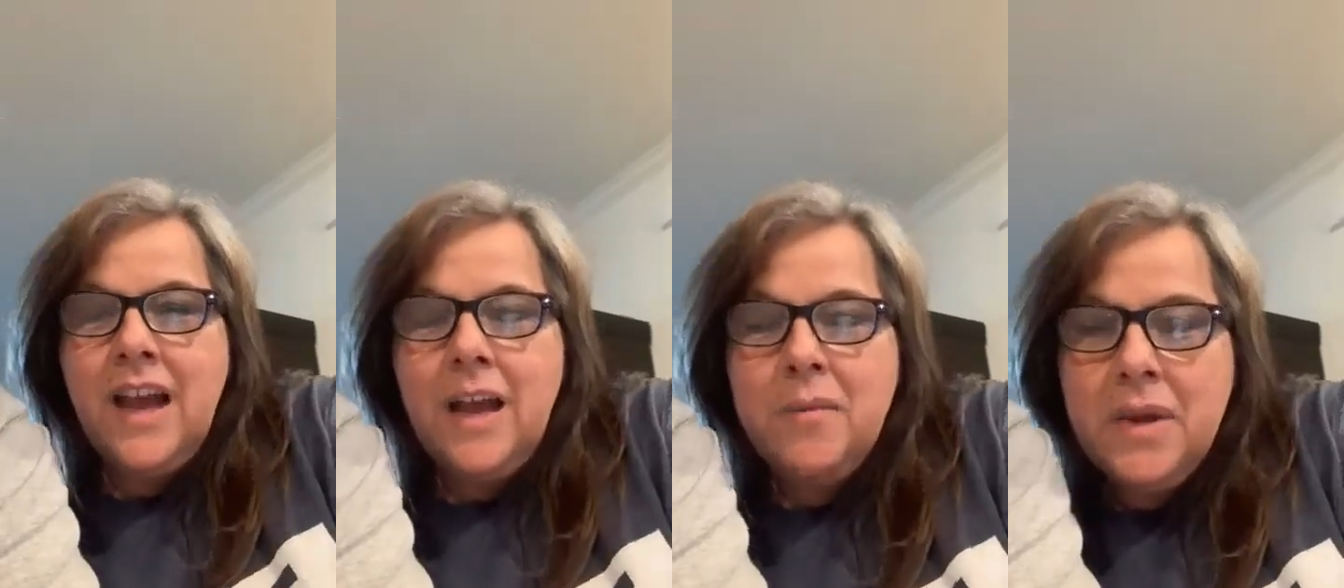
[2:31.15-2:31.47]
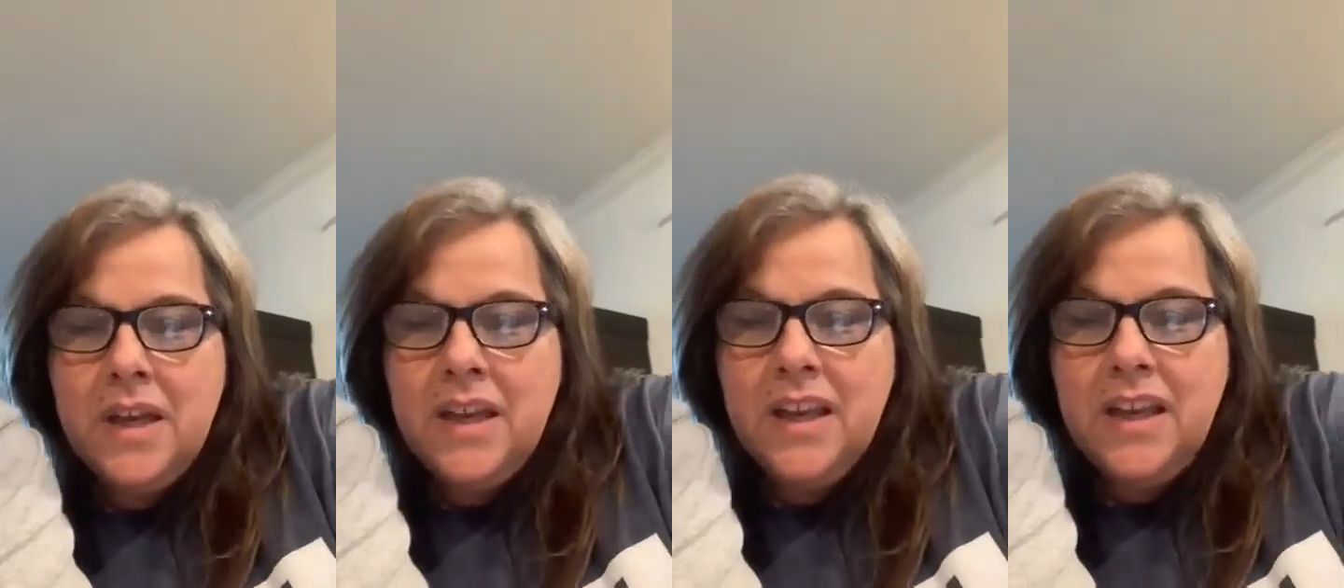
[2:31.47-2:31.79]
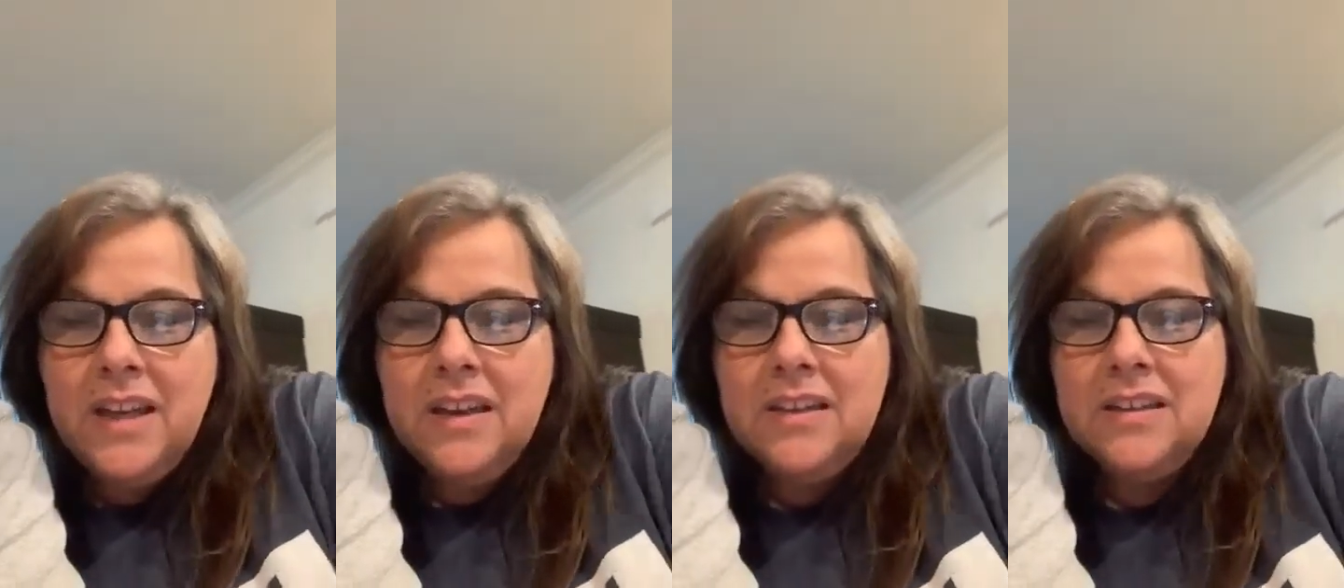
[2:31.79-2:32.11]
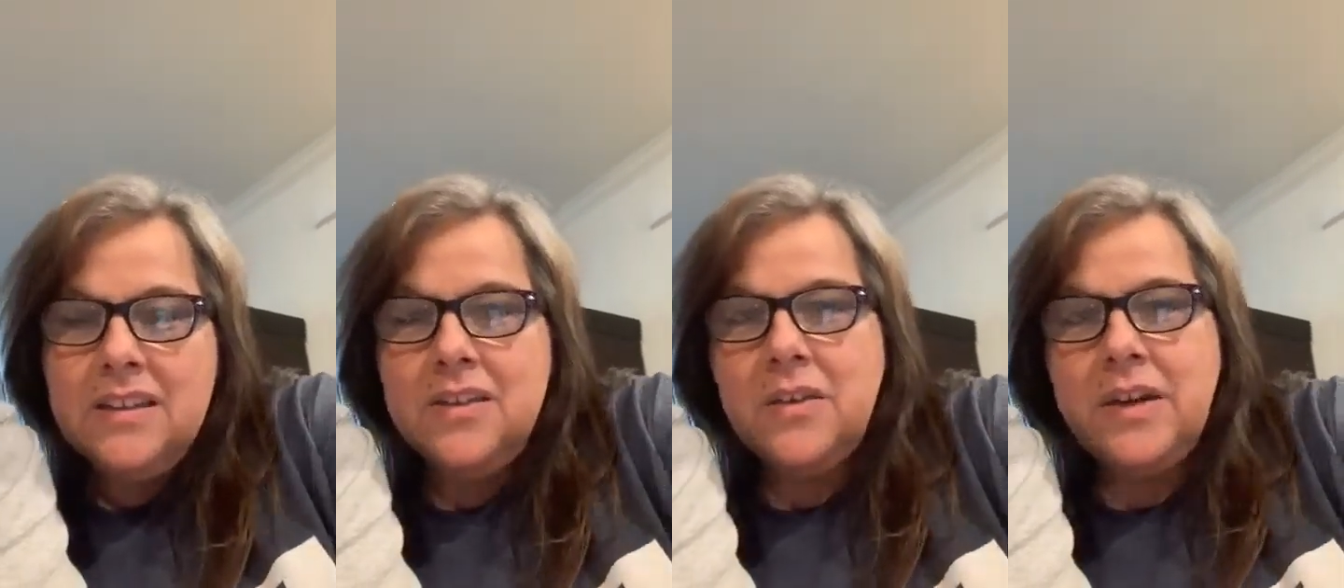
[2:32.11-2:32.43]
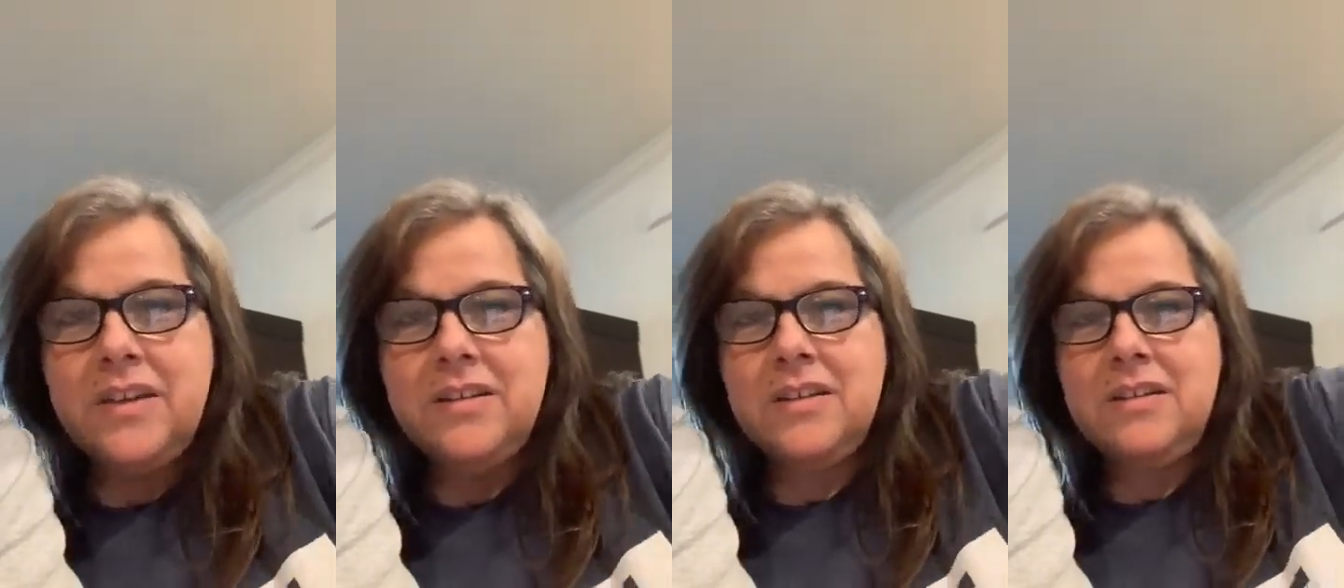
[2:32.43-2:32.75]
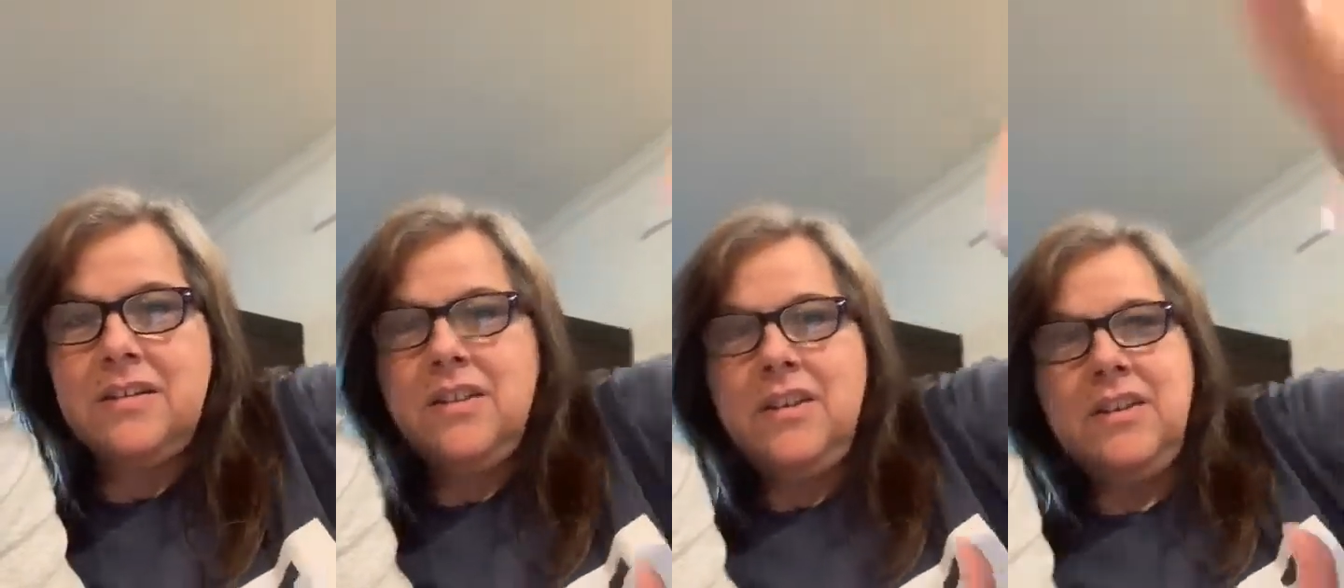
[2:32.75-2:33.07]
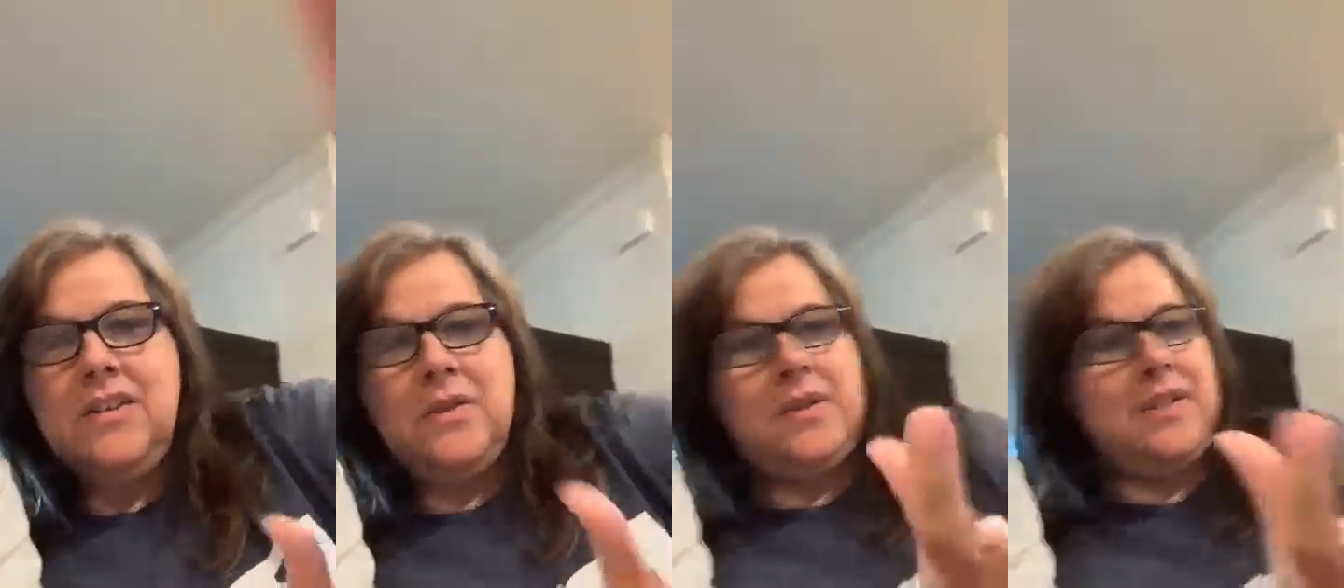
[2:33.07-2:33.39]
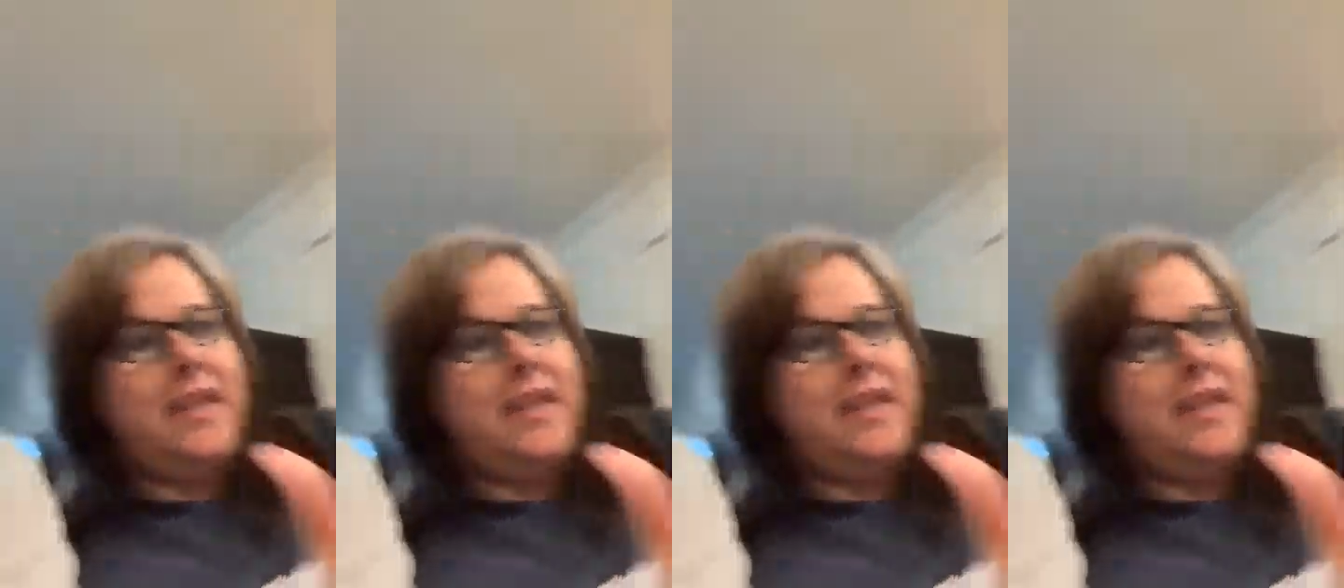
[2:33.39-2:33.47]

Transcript: Hi, Bunny. You don't have to. You can do it